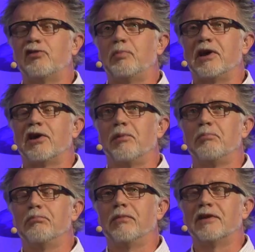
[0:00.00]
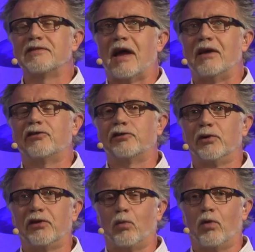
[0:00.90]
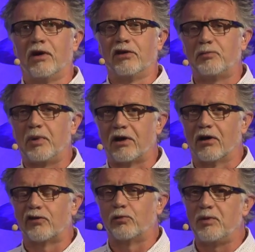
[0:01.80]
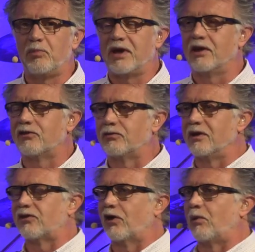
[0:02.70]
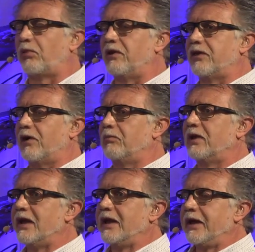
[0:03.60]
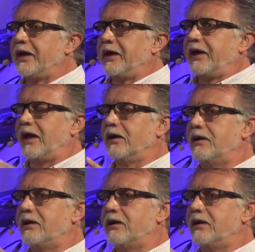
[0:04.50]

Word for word: become attached to other words because we begin to interpret them in a